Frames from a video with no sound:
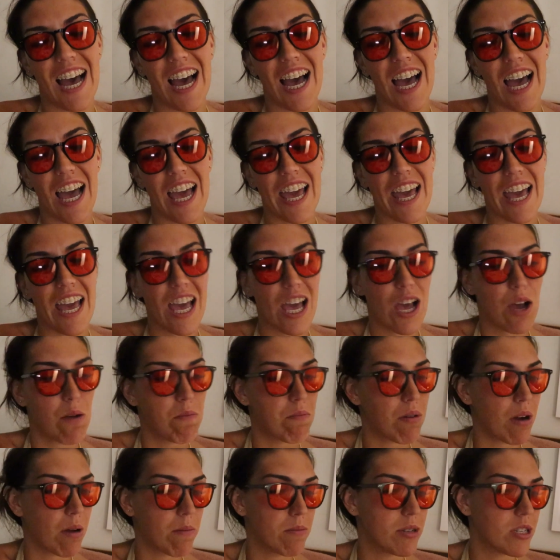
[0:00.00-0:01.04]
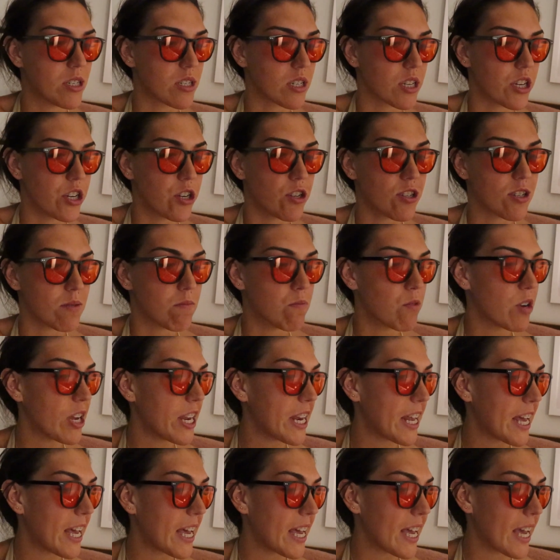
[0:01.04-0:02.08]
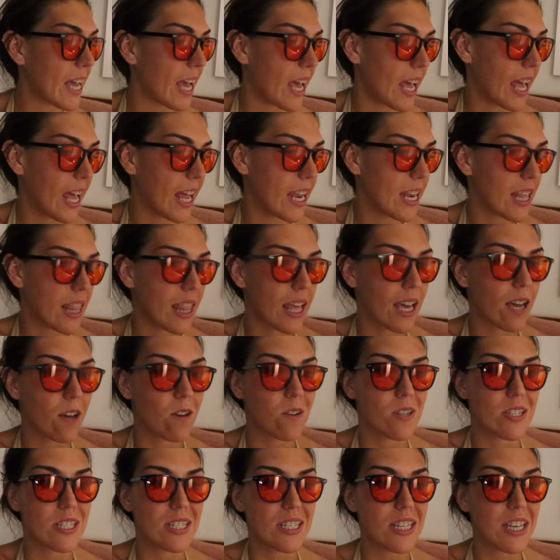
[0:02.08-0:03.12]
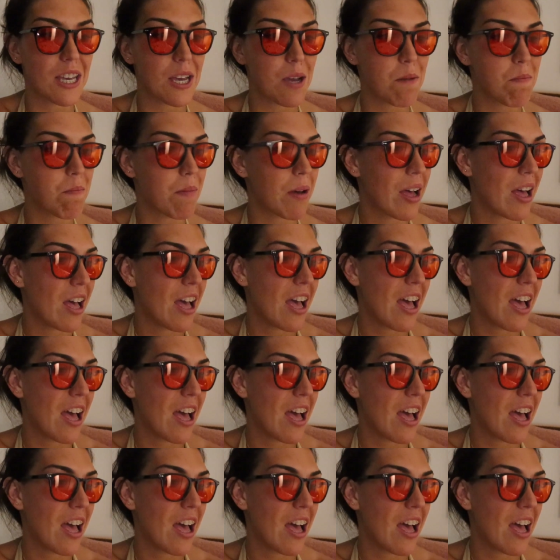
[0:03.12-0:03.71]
I am probably just gonna do some reading and then go to sleep.